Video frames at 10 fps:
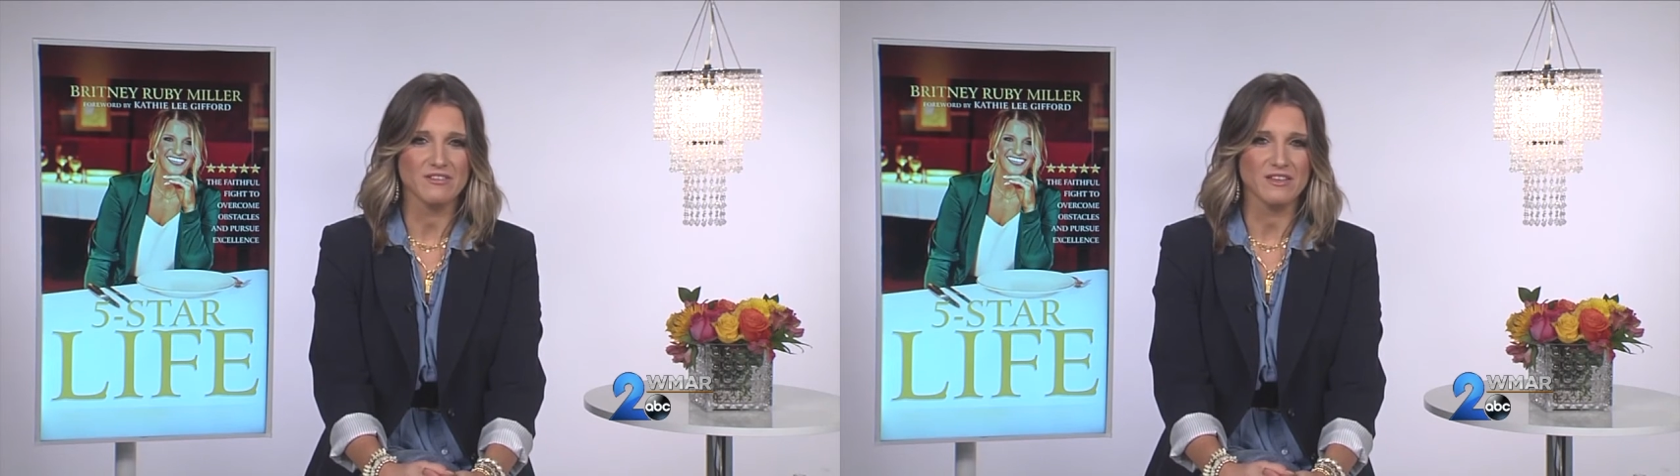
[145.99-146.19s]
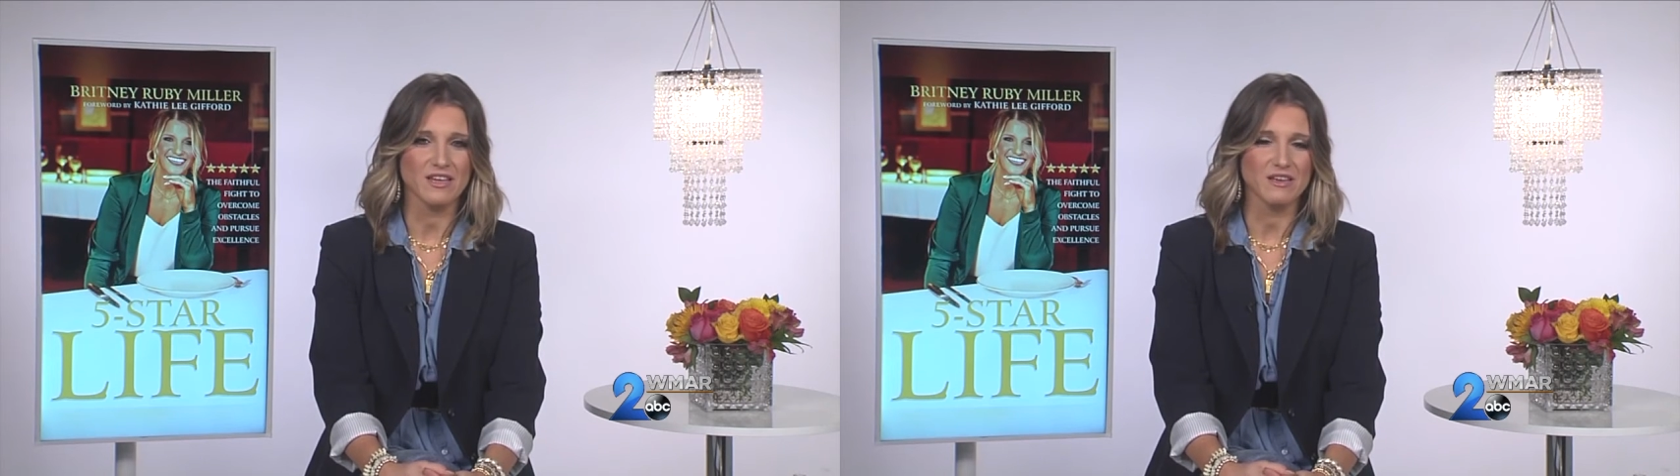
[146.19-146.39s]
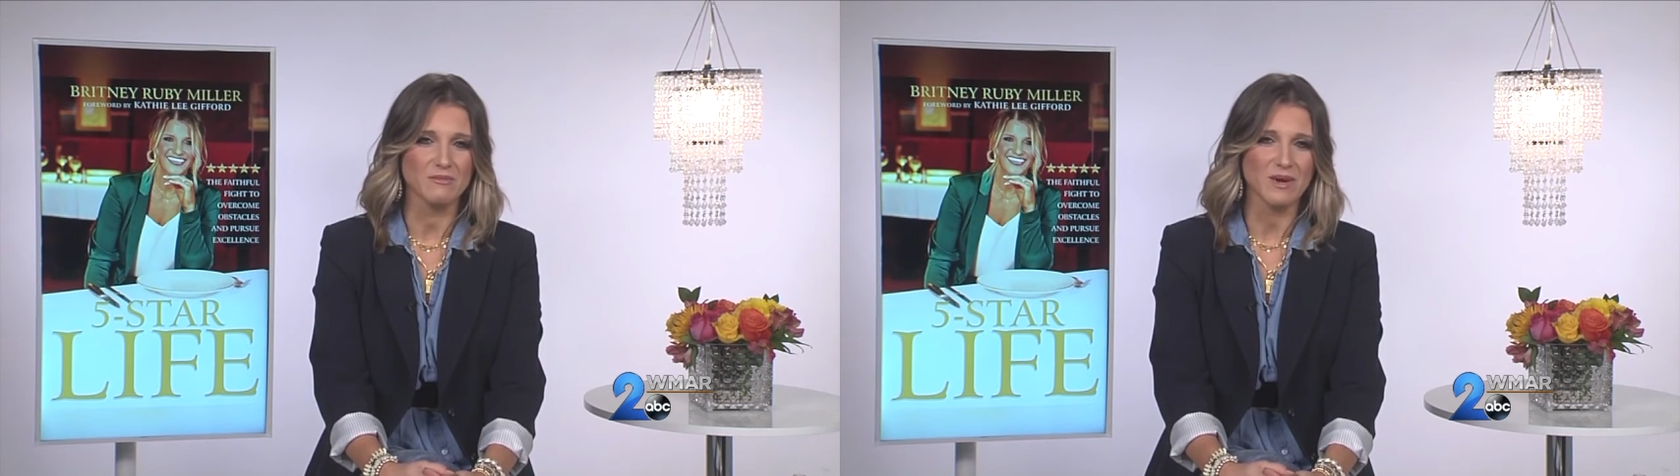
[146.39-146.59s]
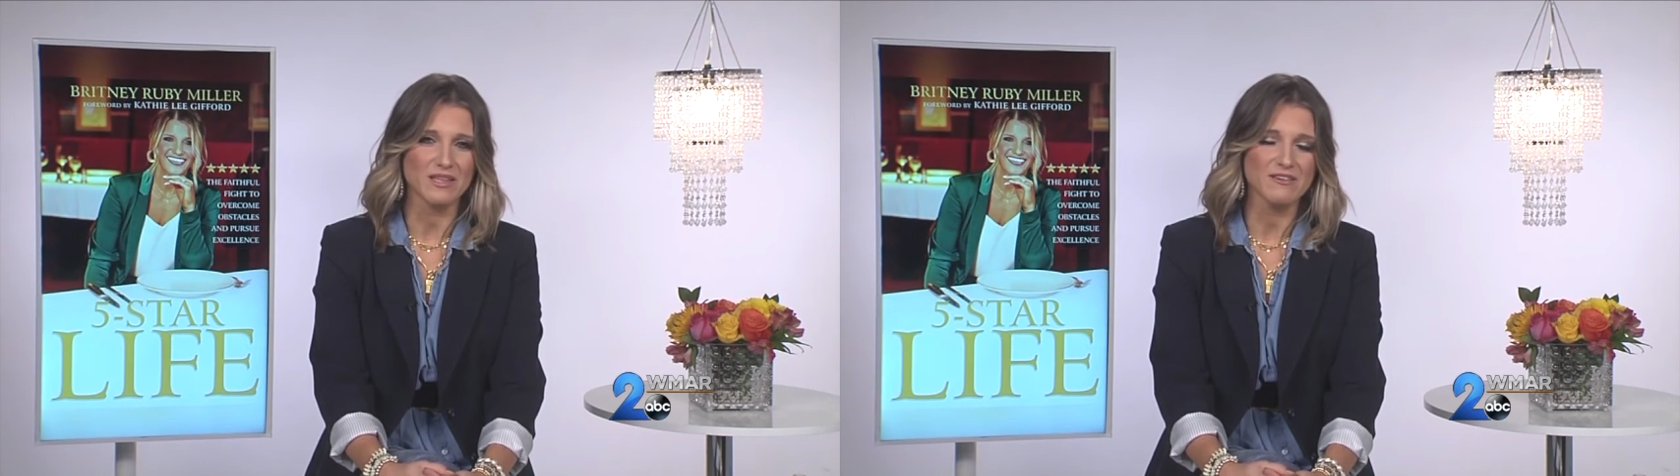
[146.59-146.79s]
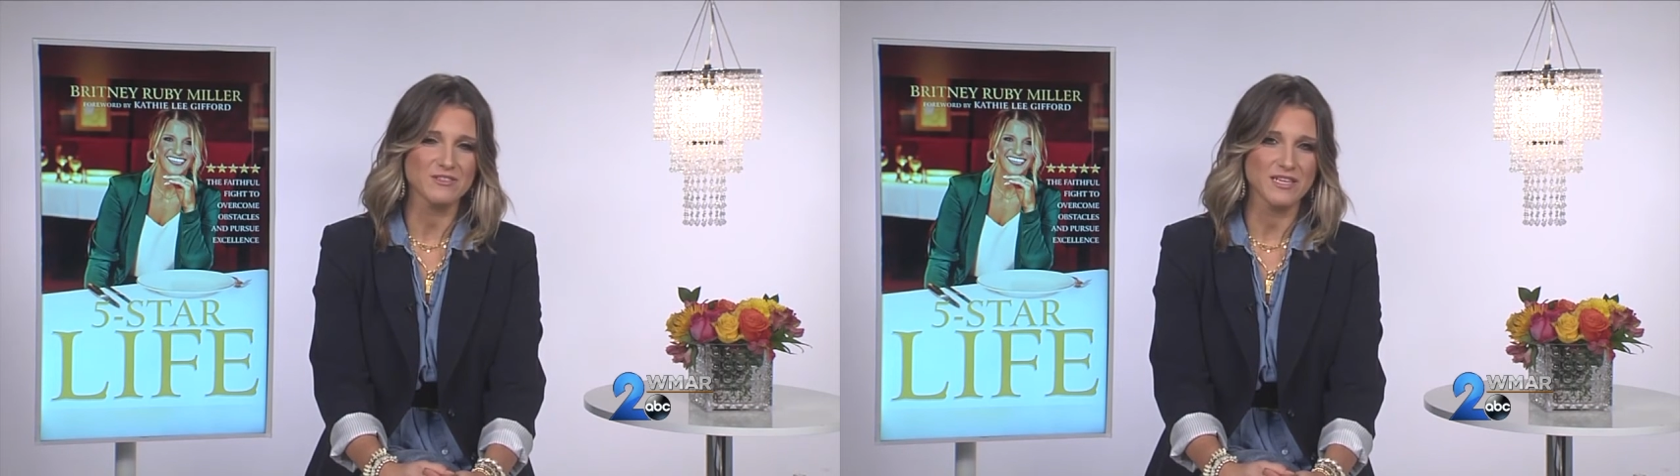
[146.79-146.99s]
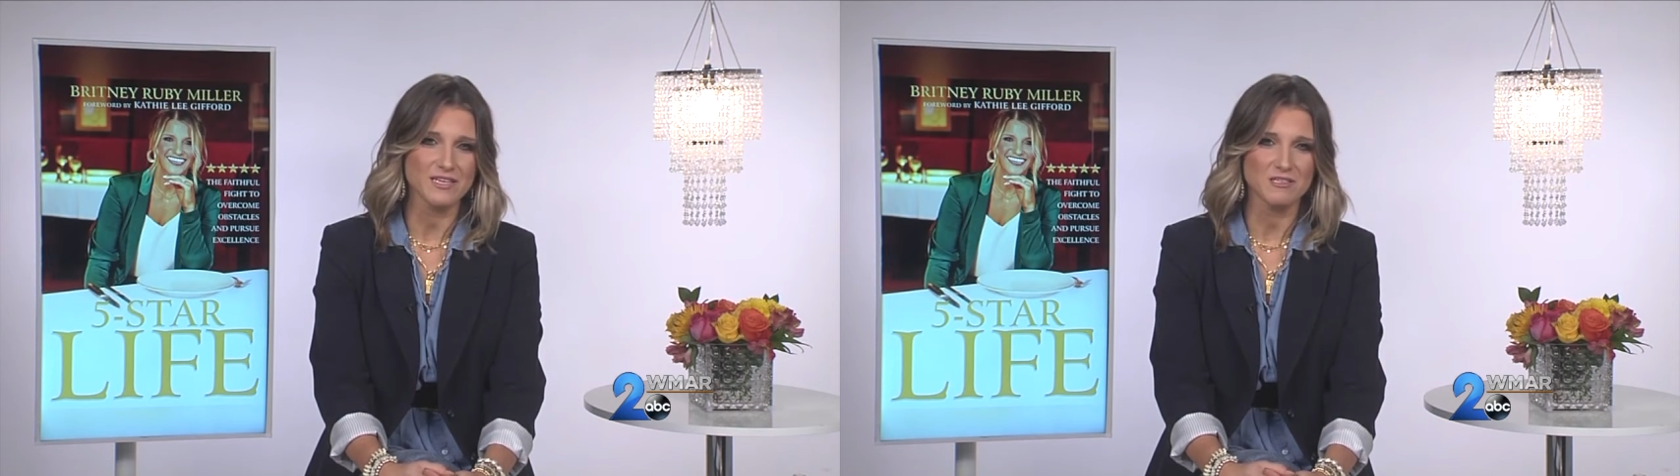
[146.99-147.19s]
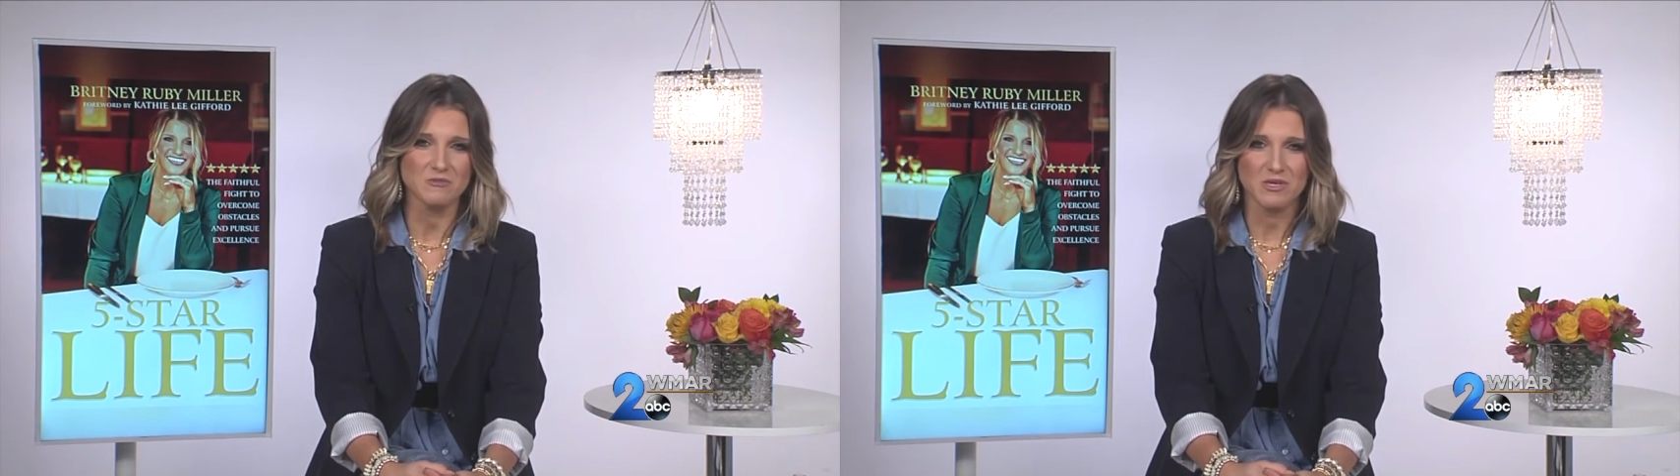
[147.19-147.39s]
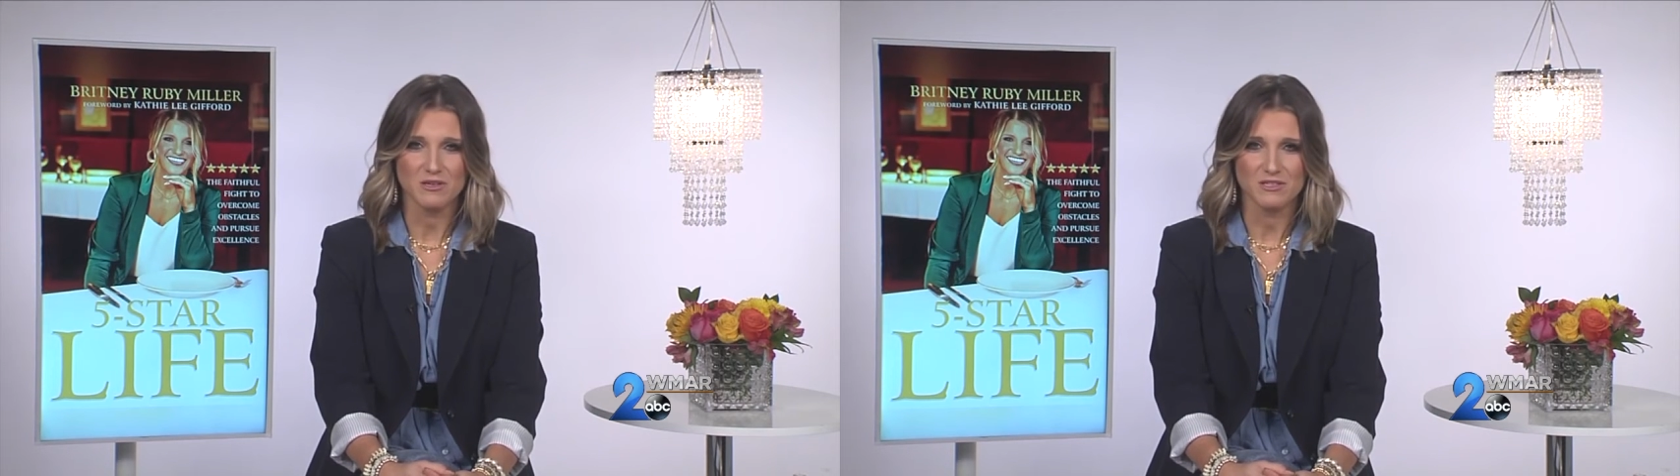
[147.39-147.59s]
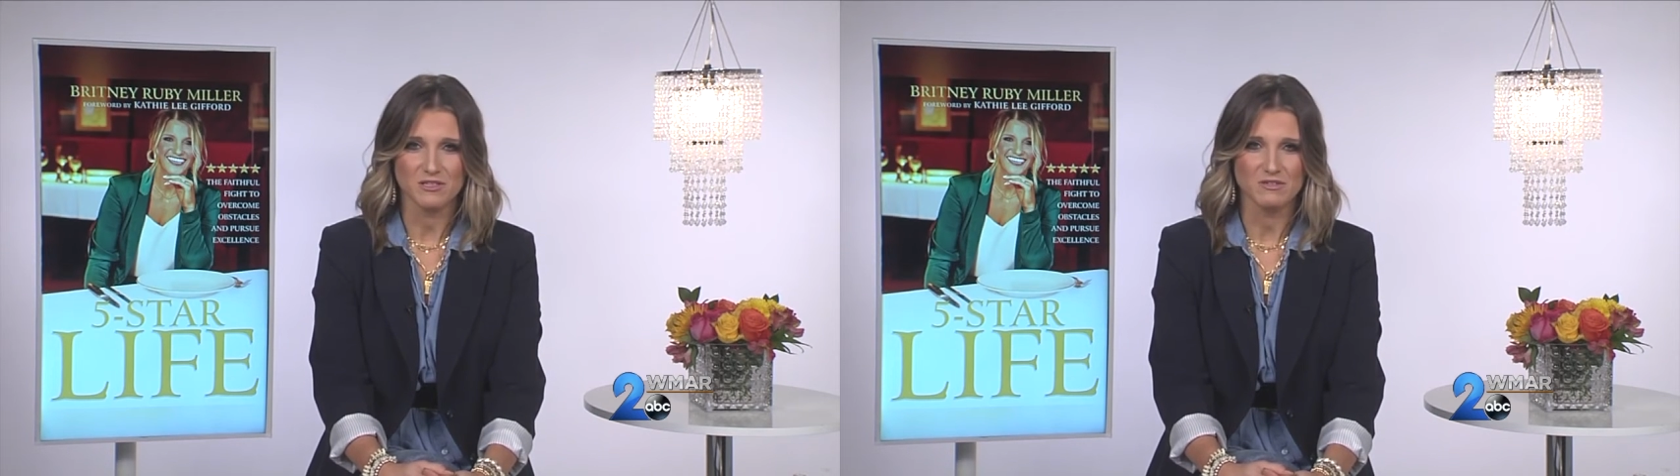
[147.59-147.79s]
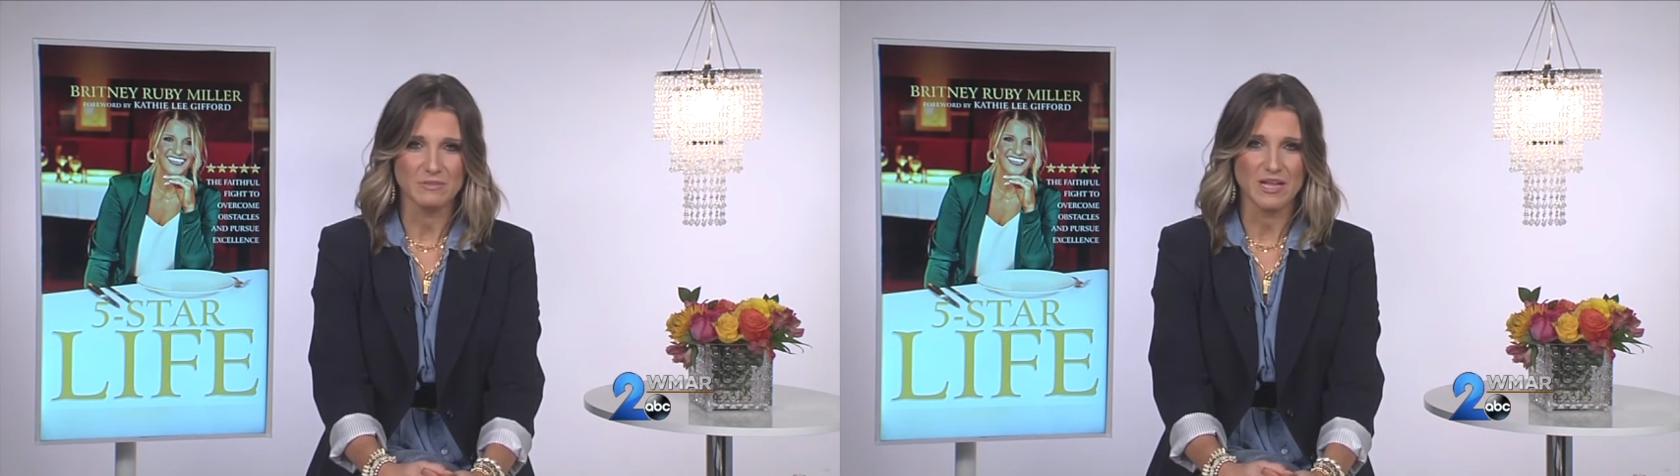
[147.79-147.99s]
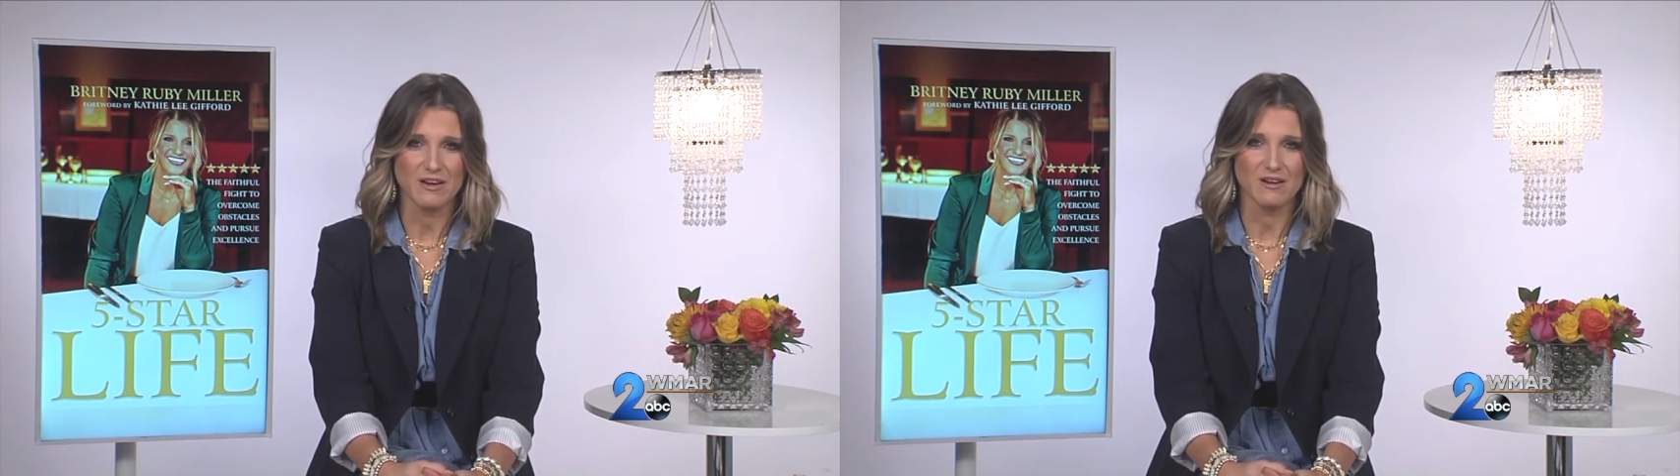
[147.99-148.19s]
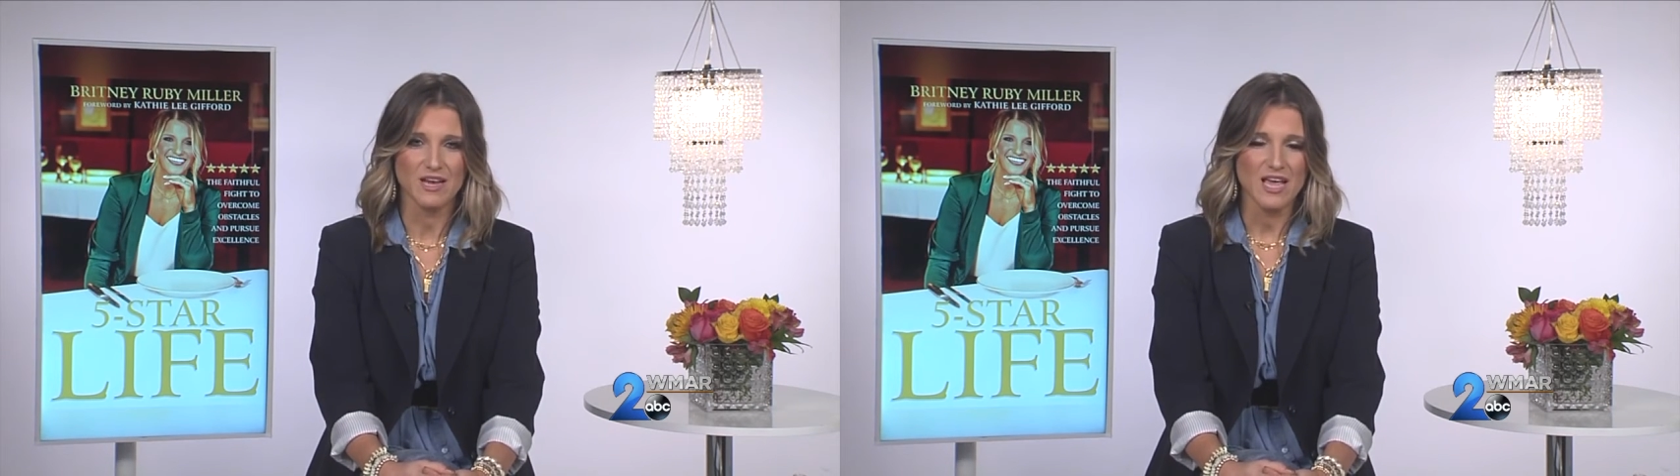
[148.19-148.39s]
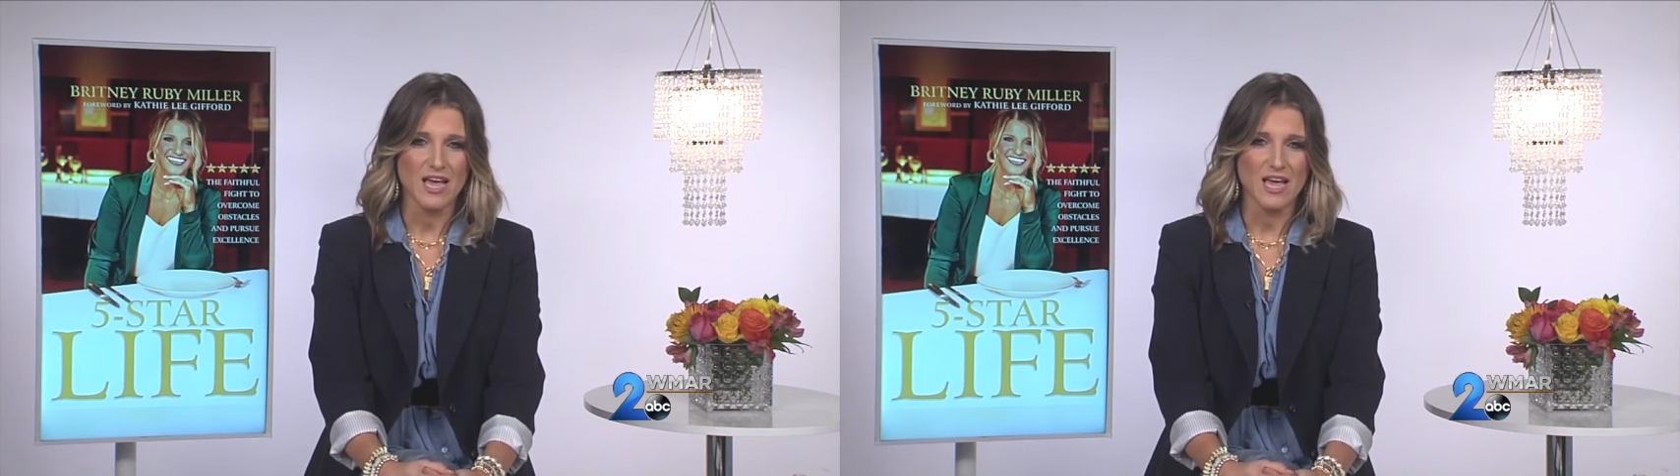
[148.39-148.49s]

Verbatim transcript: and, and my life was handed to me on a silver platter.